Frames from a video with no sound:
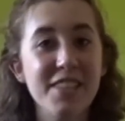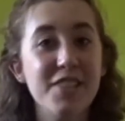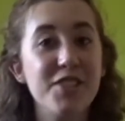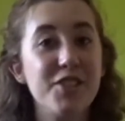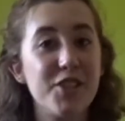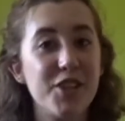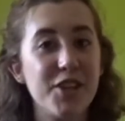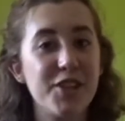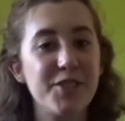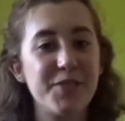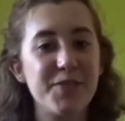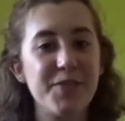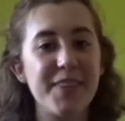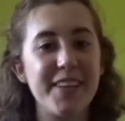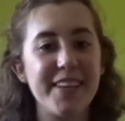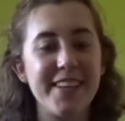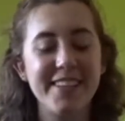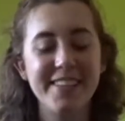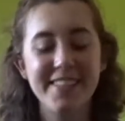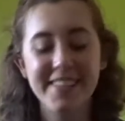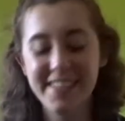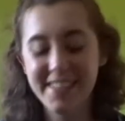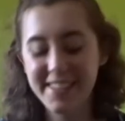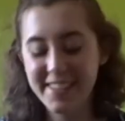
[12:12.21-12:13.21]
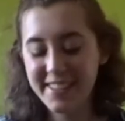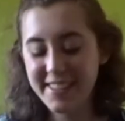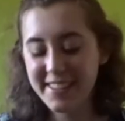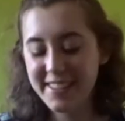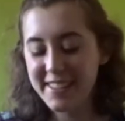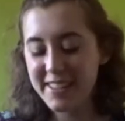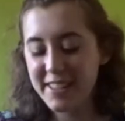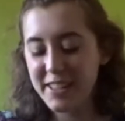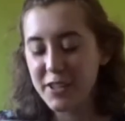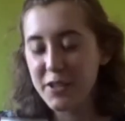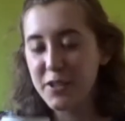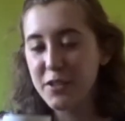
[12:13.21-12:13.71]
Trust me,
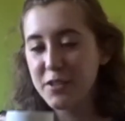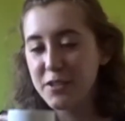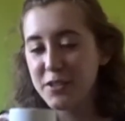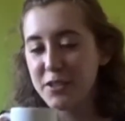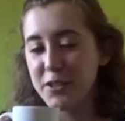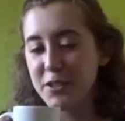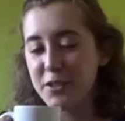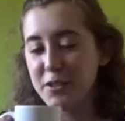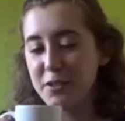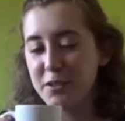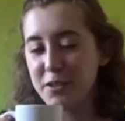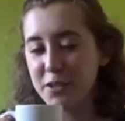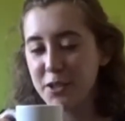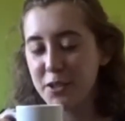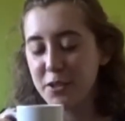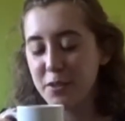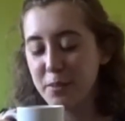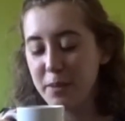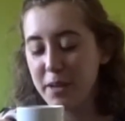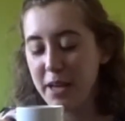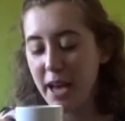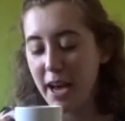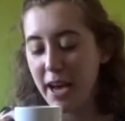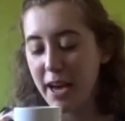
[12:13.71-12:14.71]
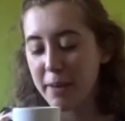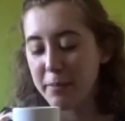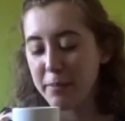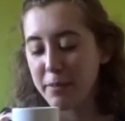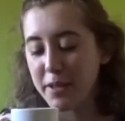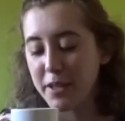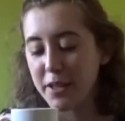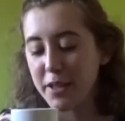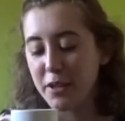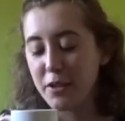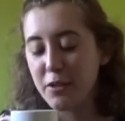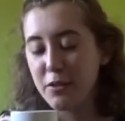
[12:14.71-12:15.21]
you'll be happy.
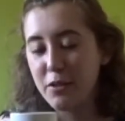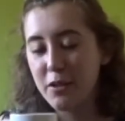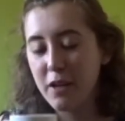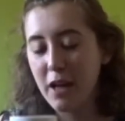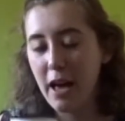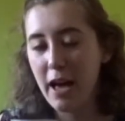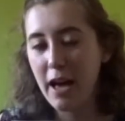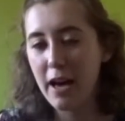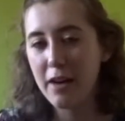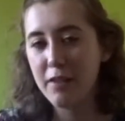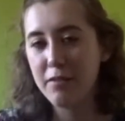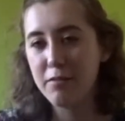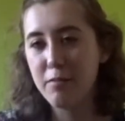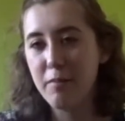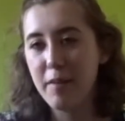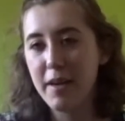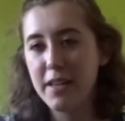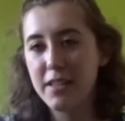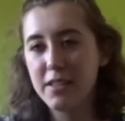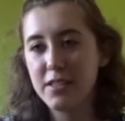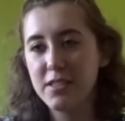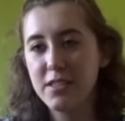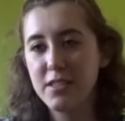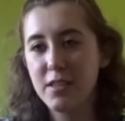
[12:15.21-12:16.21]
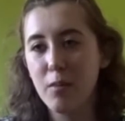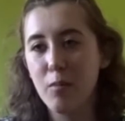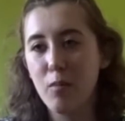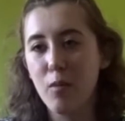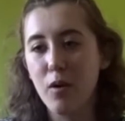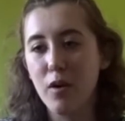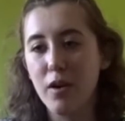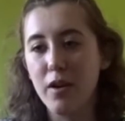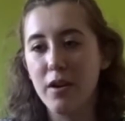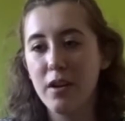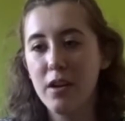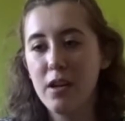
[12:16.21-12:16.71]
You'll have met
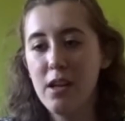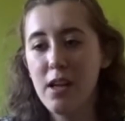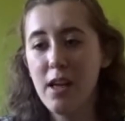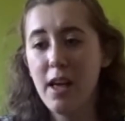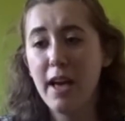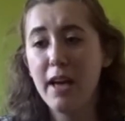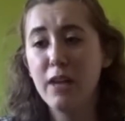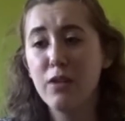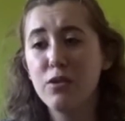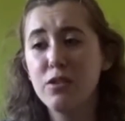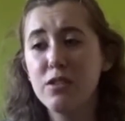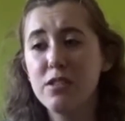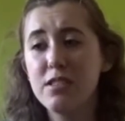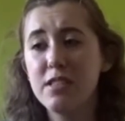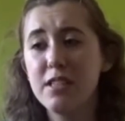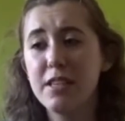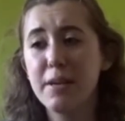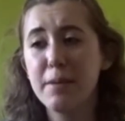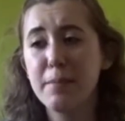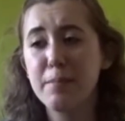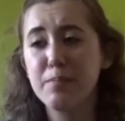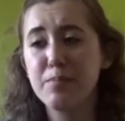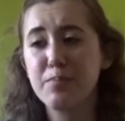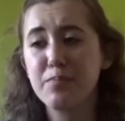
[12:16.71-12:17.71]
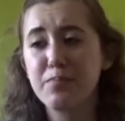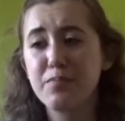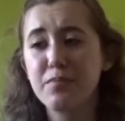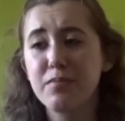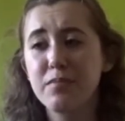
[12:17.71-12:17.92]
someone. And honestly,